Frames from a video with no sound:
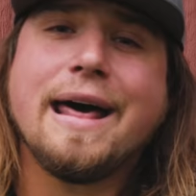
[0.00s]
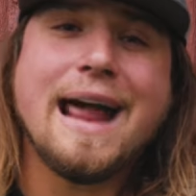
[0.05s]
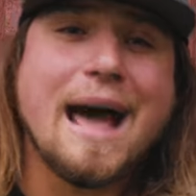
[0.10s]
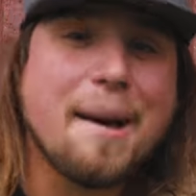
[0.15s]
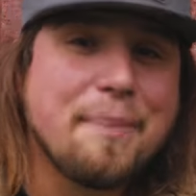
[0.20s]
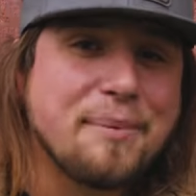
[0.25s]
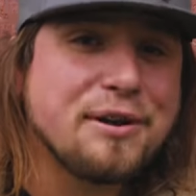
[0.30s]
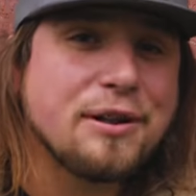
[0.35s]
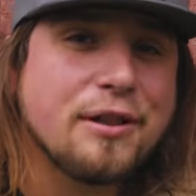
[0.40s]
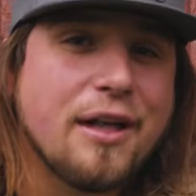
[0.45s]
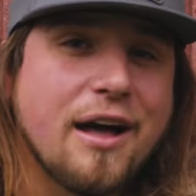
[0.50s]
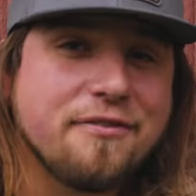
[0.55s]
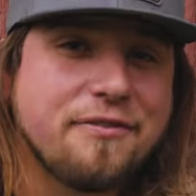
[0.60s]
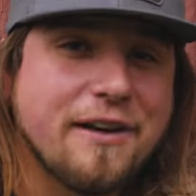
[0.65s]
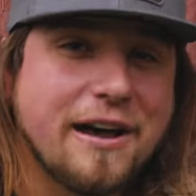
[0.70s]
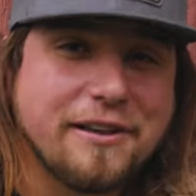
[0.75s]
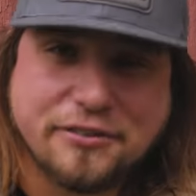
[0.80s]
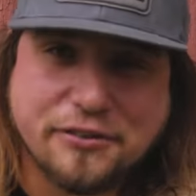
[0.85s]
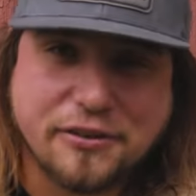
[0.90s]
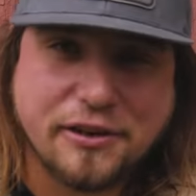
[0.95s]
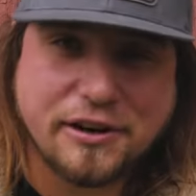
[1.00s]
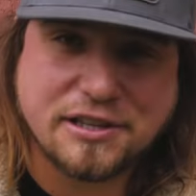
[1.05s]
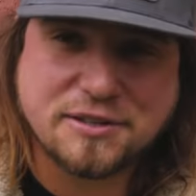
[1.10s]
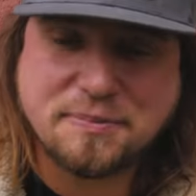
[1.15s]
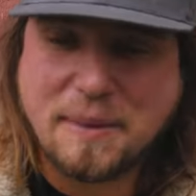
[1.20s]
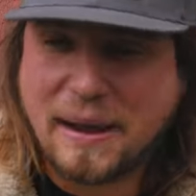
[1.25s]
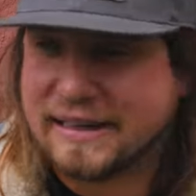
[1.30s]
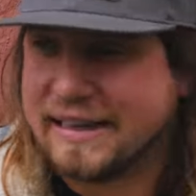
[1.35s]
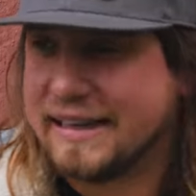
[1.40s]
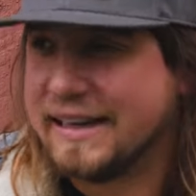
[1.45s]
that happened a lot faster than
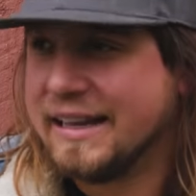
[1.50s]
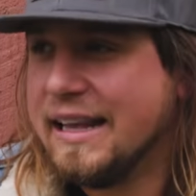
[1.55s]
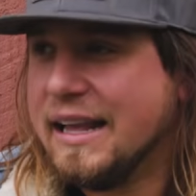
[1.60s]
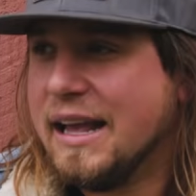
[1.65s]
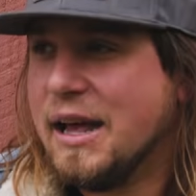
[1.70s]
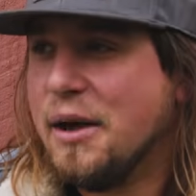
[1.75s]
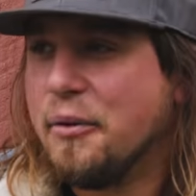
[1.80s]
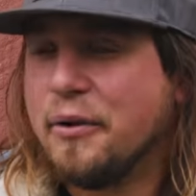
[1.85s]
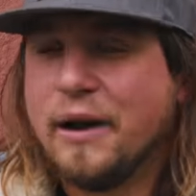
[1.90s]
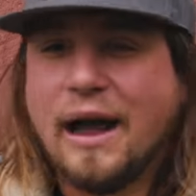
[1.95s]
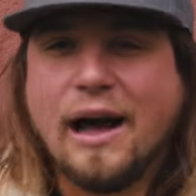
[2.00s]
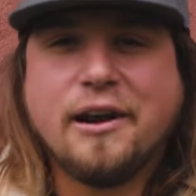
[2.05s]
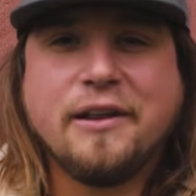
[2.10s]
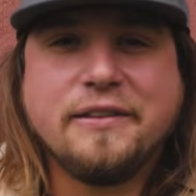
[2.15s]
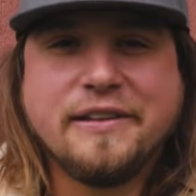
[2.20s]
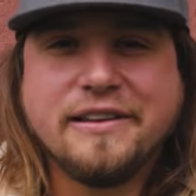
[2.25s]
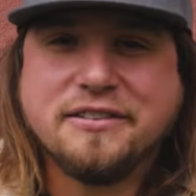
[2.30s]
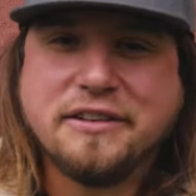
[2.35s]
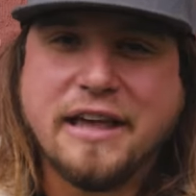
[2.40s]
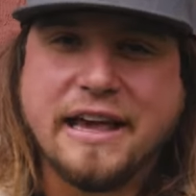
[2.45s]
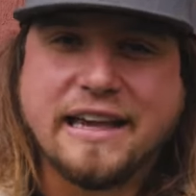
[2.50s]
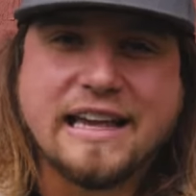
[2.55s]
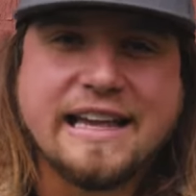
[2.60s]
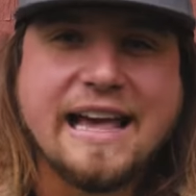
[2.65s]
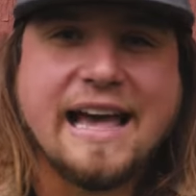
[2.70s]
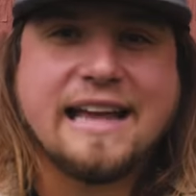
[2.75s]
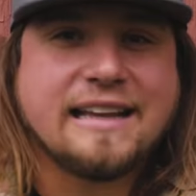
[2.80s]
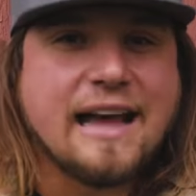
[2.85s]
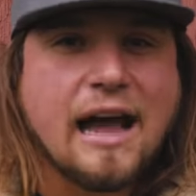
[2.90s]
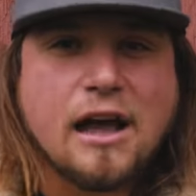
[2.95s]
expected. We're out on this lake.
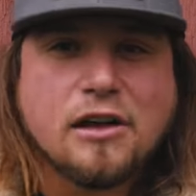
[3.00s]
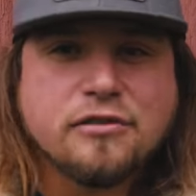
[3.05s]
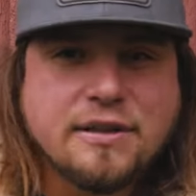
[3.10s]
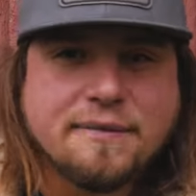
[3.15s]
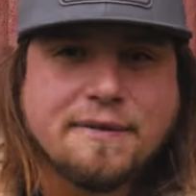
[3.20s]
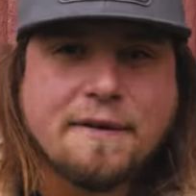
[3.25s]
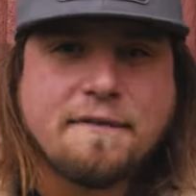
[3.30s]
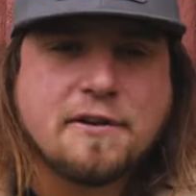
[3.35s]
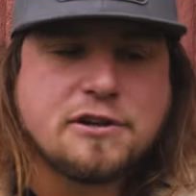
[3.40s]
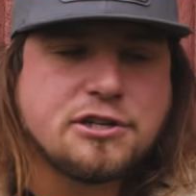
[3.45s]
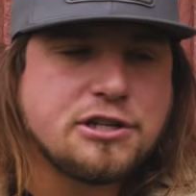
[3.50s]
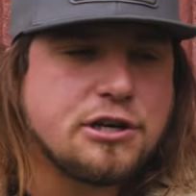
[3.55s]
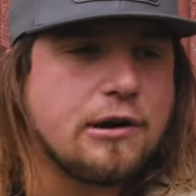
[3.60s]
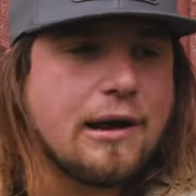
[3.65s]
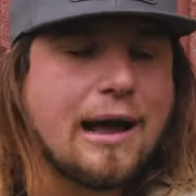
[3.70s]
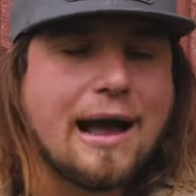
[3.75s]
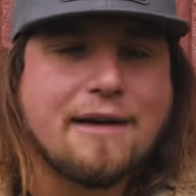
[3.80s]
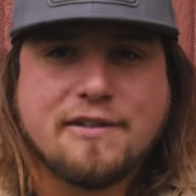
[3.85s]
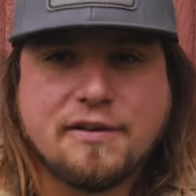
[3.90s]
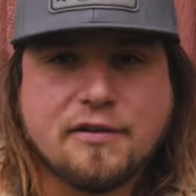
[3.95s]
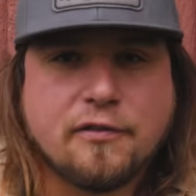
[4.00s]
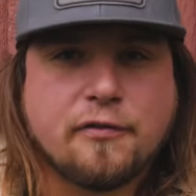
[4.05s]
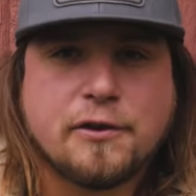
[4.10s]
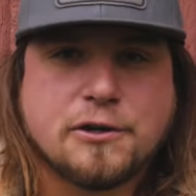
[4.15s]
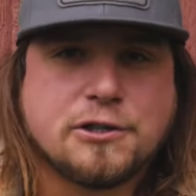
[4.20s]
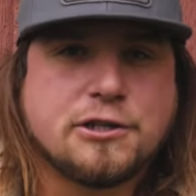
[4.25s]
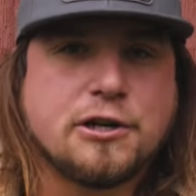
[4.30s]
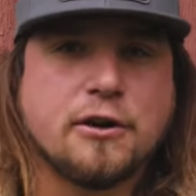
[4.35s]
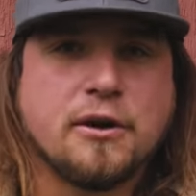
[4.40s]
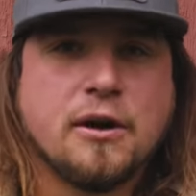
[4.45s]
Again, Kyle's never fished here. I've never
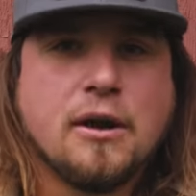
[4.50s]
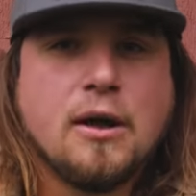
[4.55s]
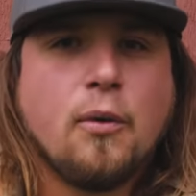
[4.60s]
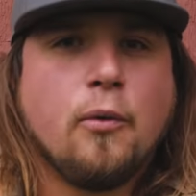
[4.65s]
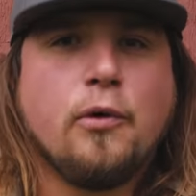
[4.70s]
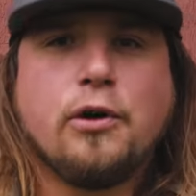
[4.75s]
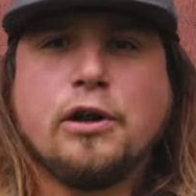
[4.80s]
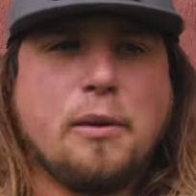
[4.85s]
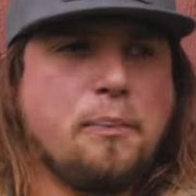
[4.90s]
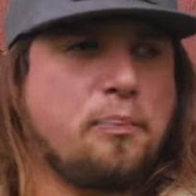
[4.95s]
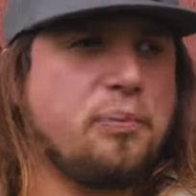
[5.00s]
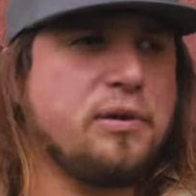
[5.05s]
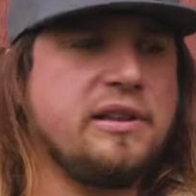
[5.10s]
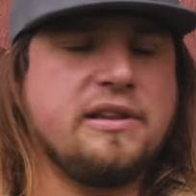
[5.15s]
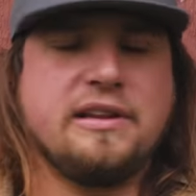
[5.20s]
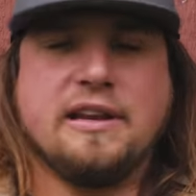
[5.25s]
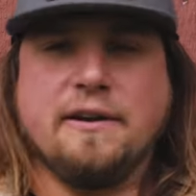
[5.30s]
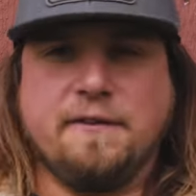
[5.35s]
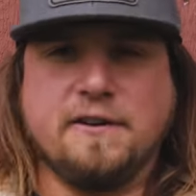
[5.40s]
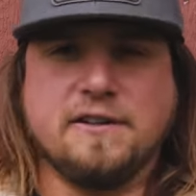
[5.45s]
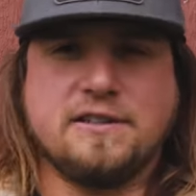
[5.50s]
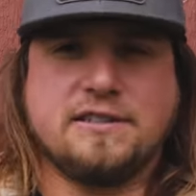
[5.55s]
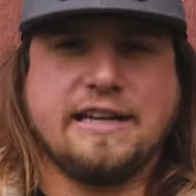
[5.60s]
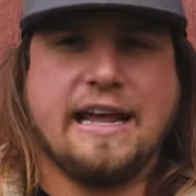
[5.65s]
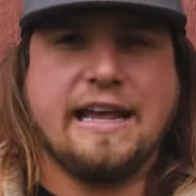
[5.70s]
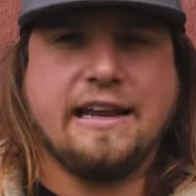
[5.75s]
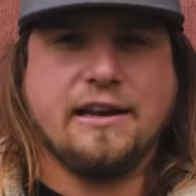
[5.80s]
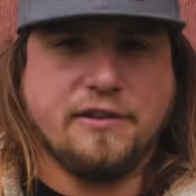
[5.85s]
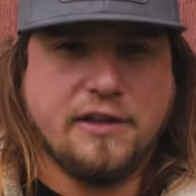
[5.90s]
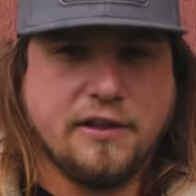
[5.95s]
fished here. We're in a completely different
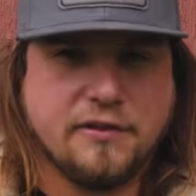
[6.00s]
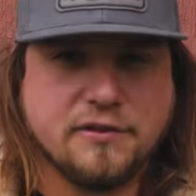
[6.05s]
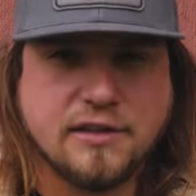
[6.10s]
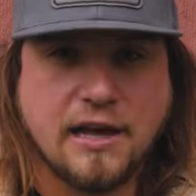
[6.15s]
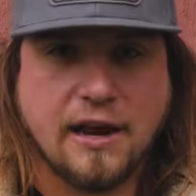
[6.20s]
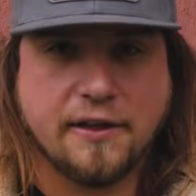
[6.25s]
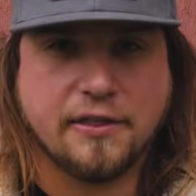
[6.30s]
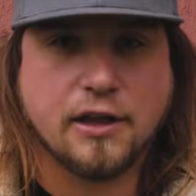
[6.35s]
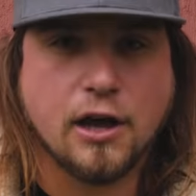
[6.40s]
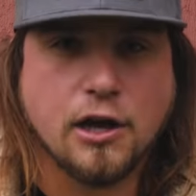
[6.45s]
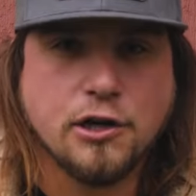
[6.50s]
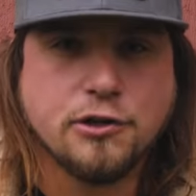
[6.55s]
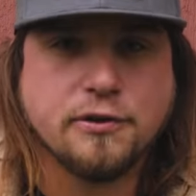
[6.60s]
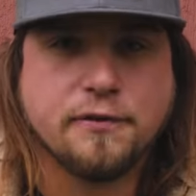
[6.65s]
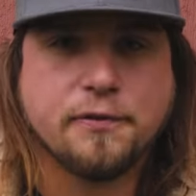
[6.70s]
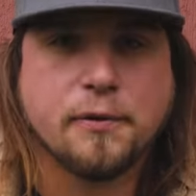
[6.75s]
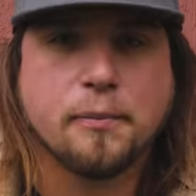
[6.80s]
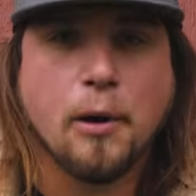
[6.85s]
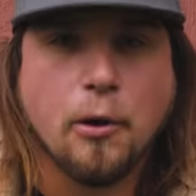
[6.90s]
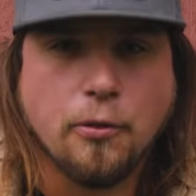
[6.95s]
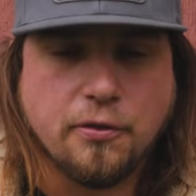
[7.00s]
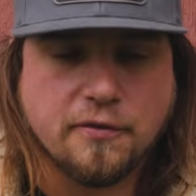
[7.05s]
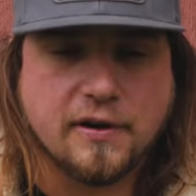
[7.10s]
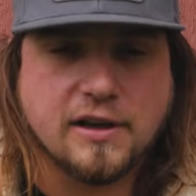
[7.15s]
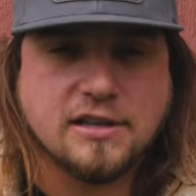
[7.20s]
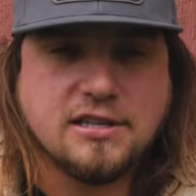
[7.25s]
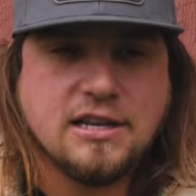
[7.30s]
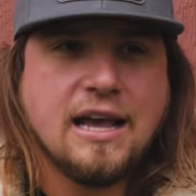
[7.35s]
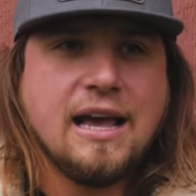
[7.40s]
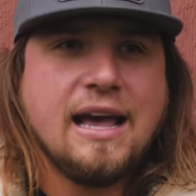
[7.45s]
state on the other side of the country for both of
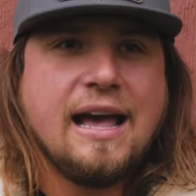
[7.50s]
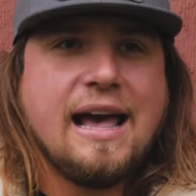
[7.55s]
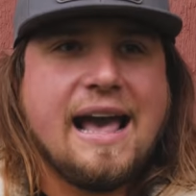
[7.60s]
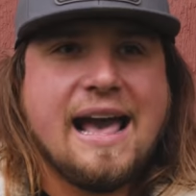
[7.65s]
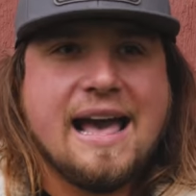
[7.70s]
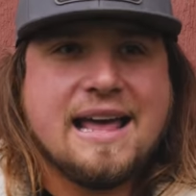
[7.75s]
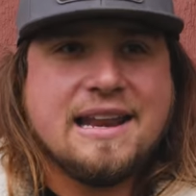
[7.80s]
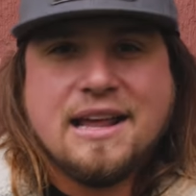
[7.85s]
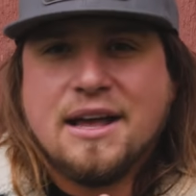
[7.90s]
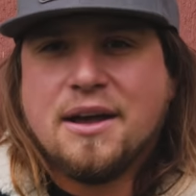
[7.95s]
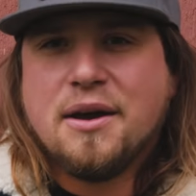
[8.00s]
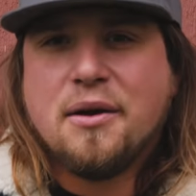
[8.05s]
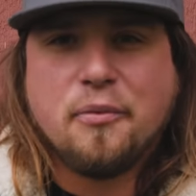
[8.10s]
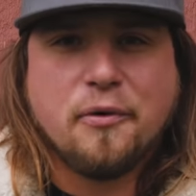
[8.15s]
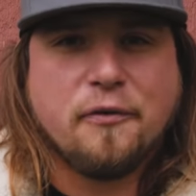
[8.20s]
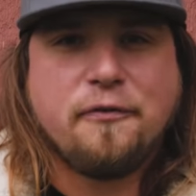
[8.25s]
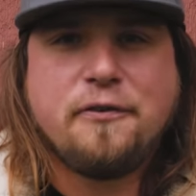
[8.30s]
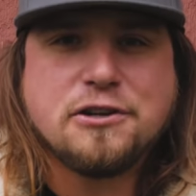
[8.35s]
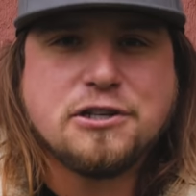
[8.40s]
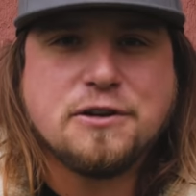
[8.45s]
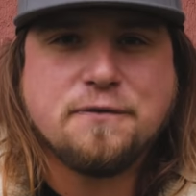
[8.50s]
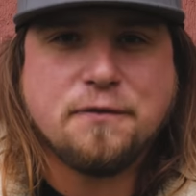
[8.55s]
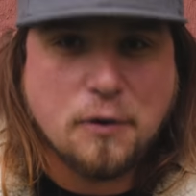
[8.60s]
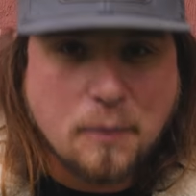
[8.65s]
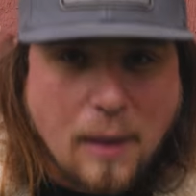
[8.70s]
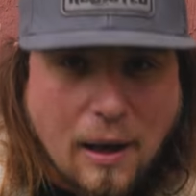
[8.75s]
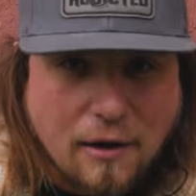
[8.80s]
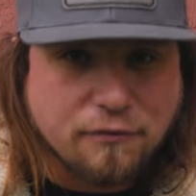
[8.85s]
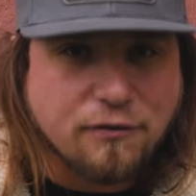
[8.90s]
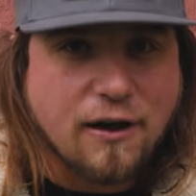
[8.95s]
us. And we're fishing
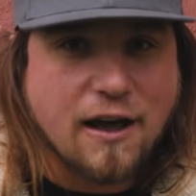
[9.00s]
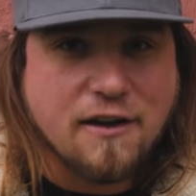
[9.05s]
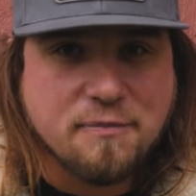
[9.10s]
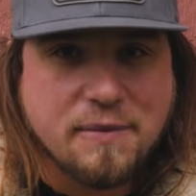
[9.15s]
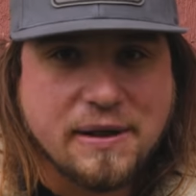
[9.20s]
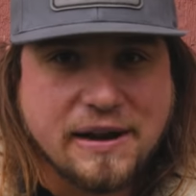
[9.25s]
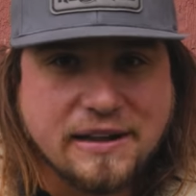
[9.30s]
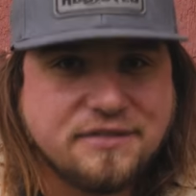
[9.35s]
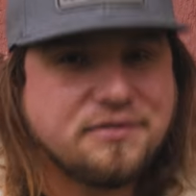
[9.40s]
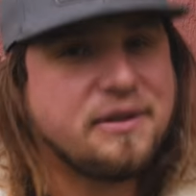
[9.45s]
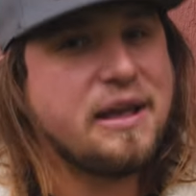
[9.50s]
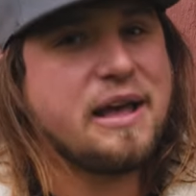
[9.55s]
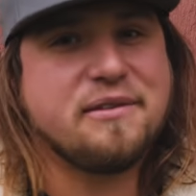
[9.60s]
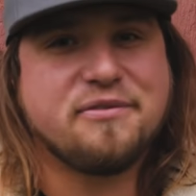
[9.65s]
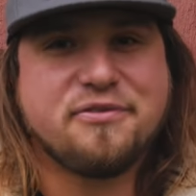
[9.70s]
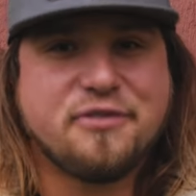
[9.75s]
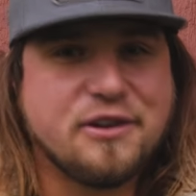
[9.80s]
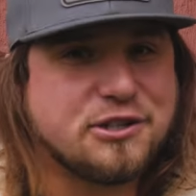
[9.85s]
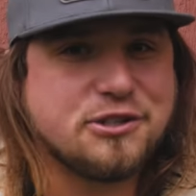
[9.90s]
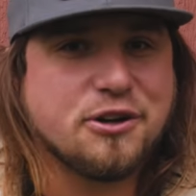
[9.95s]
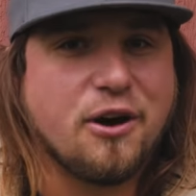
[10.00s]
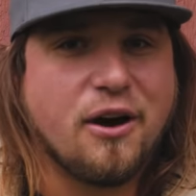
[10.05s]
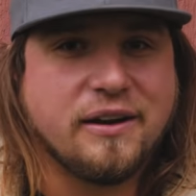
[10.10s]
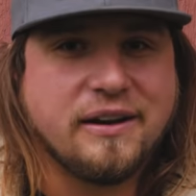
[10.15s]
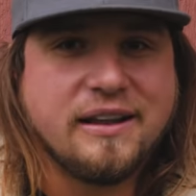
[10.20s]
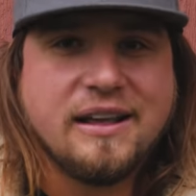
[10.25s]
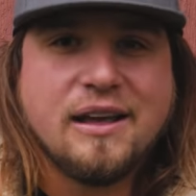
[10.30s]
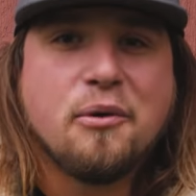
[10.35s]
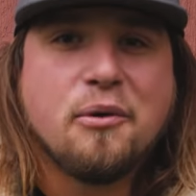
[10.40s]
for about five minutes and fish on